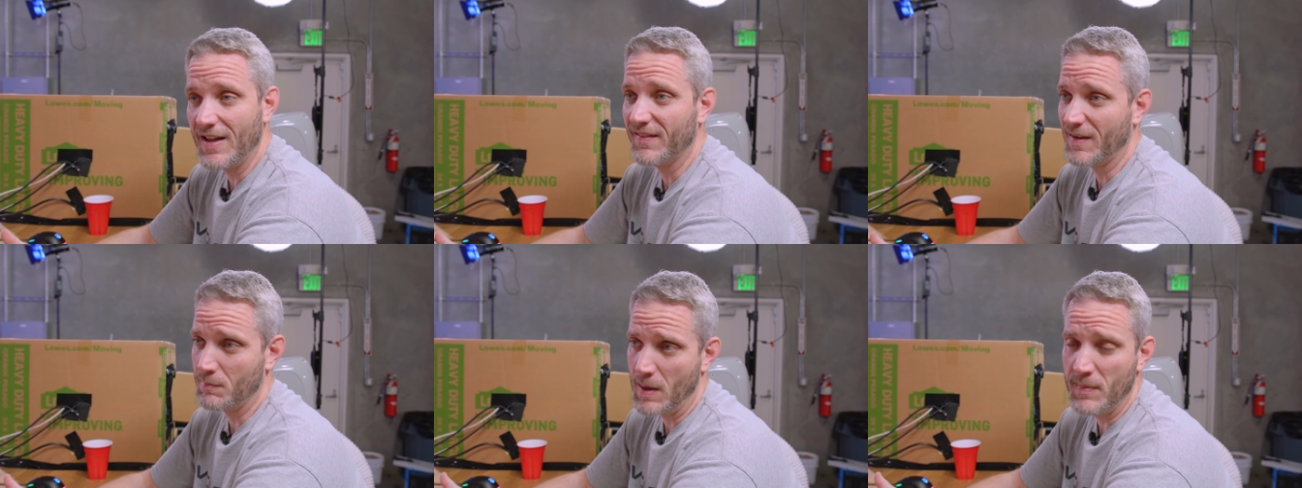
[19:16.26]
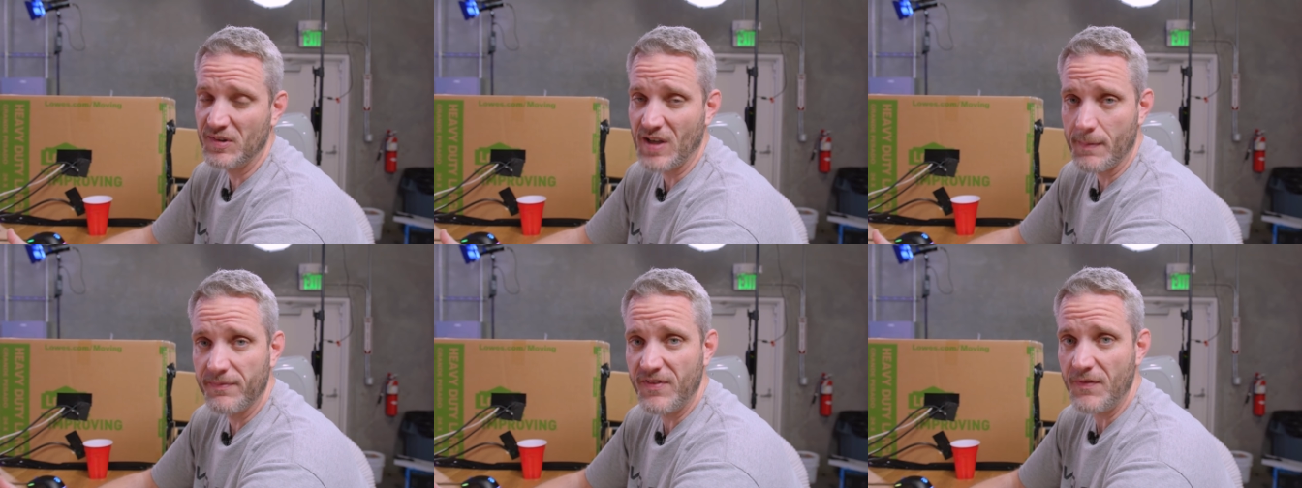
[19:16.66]
And I was like, maybe
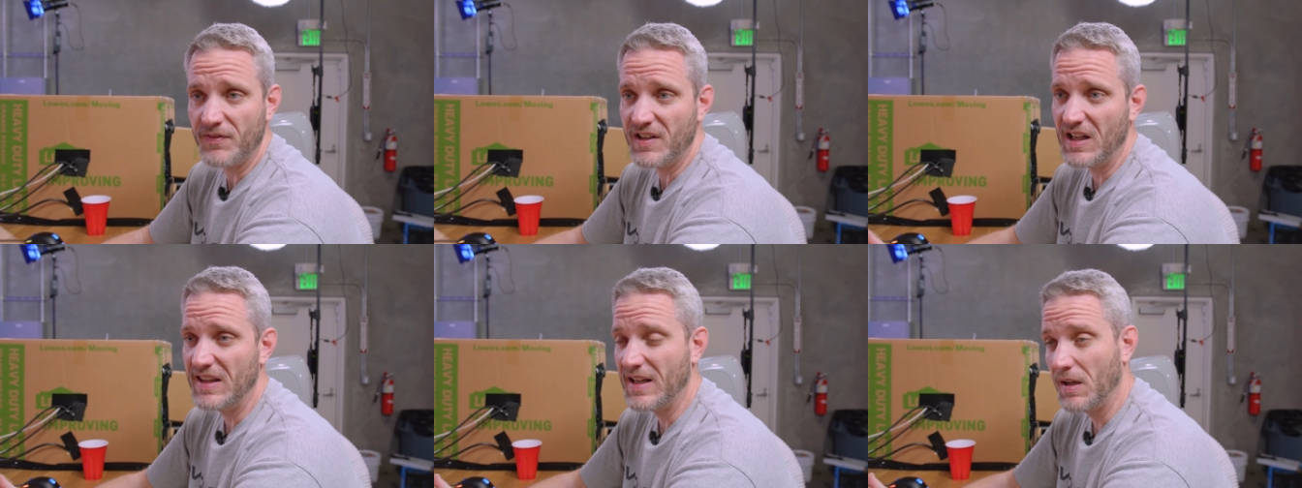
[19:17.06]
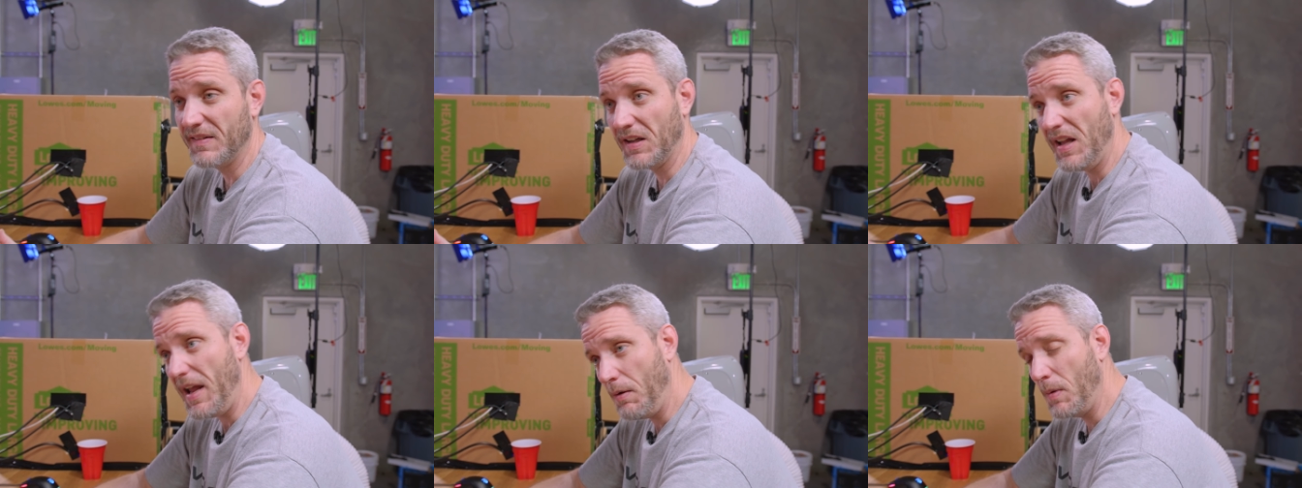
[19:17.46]
top 50. And I was
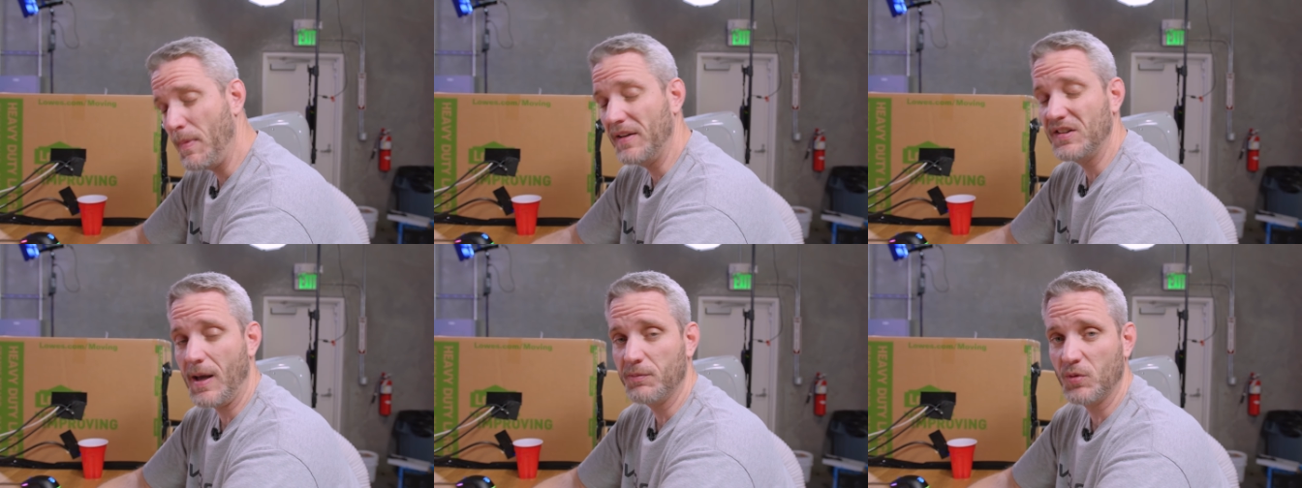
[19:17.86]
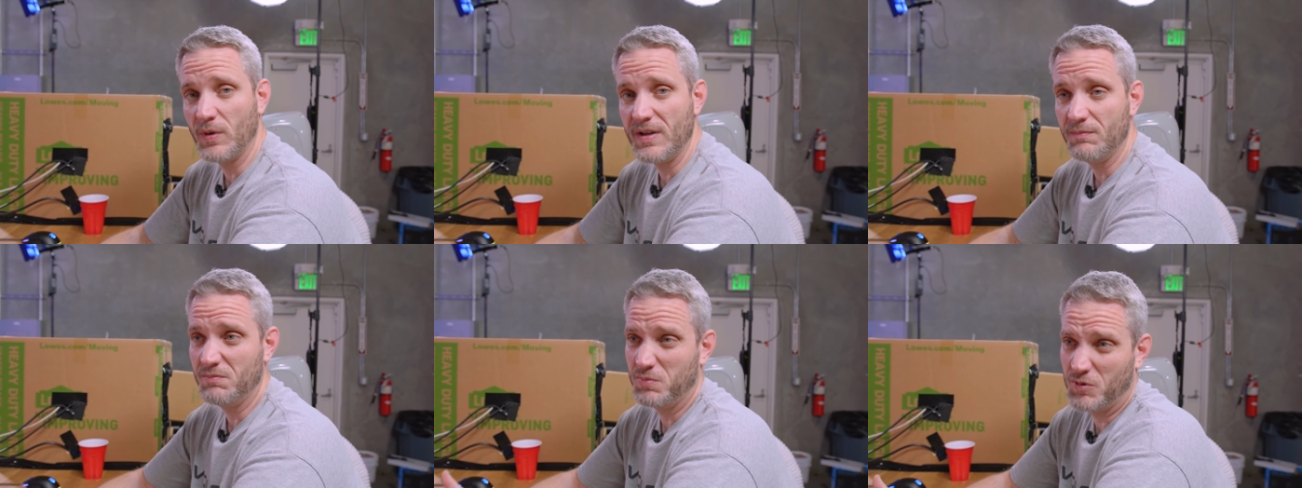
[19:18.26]
like, hey, we made top
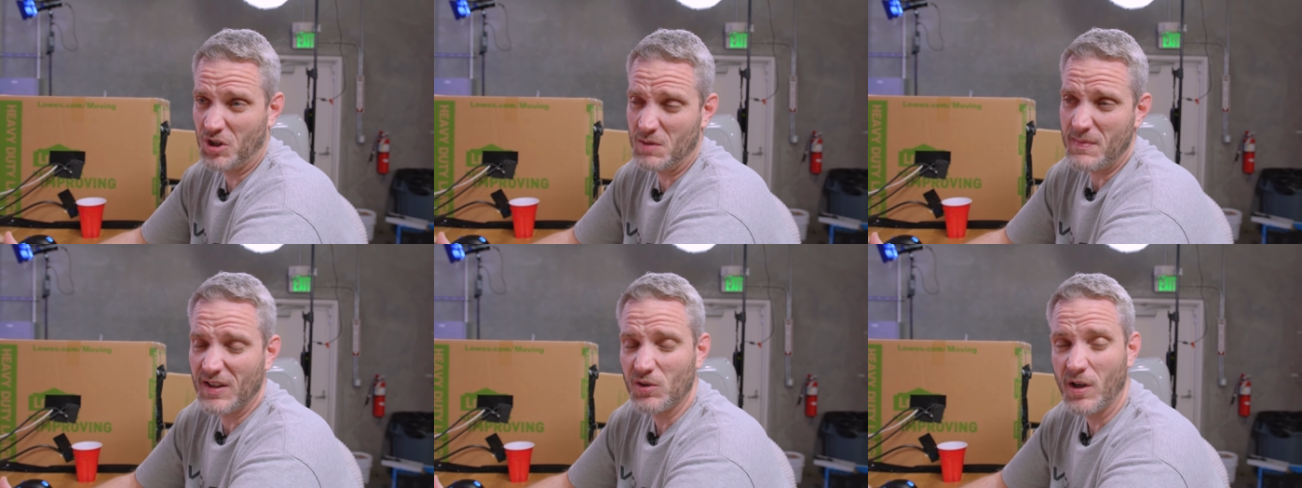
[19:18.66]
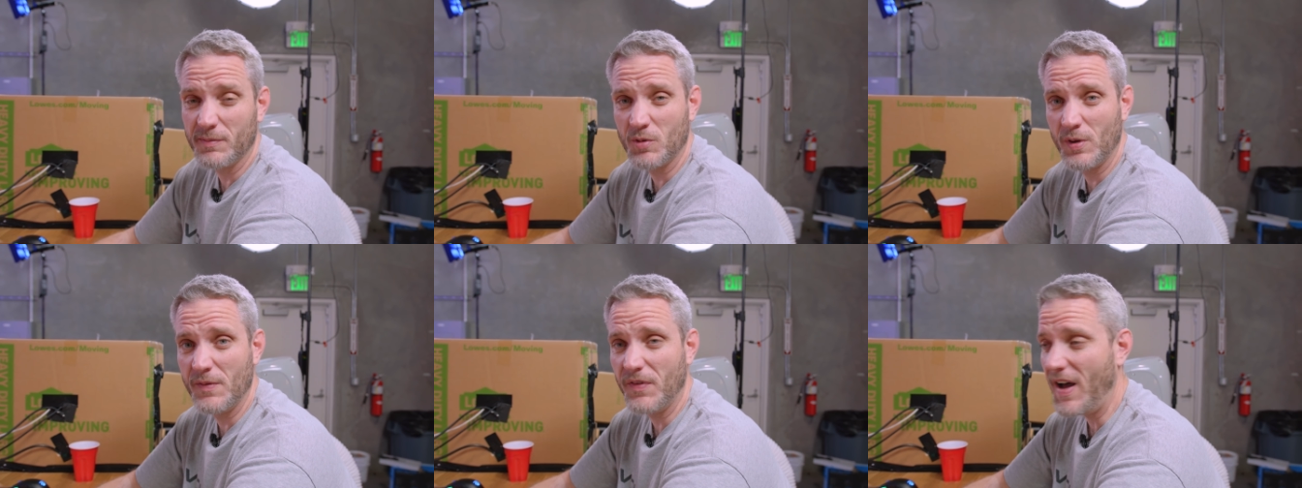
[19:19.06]
20, could make
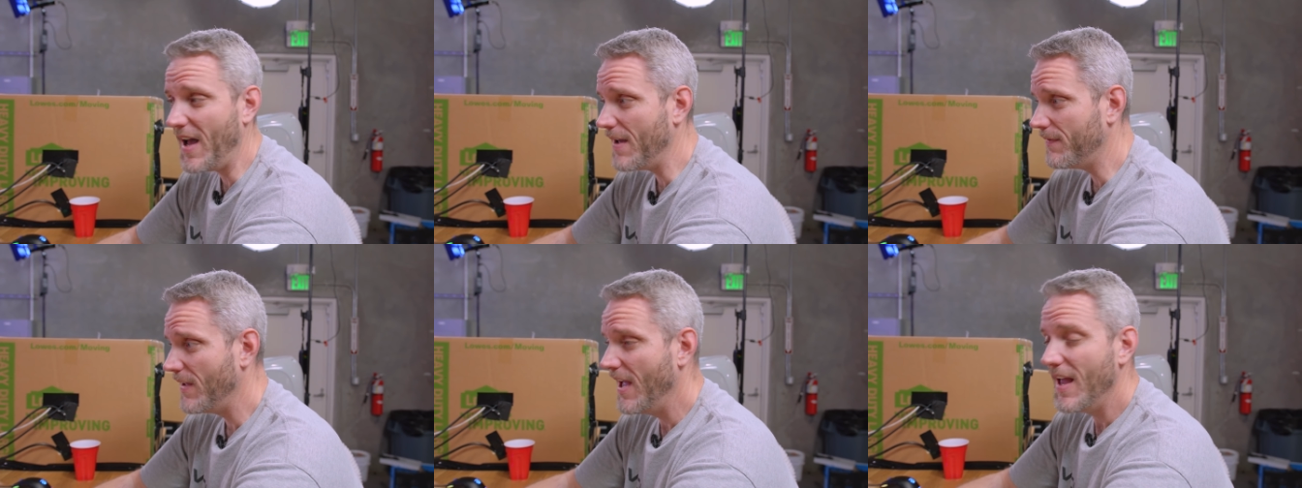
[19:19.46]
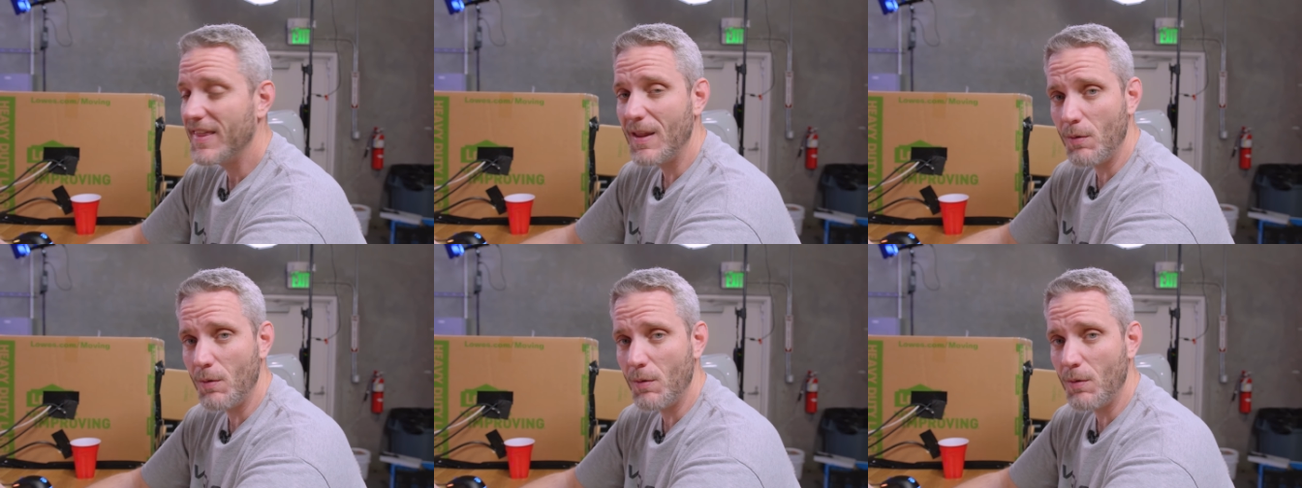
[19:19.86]
top 25.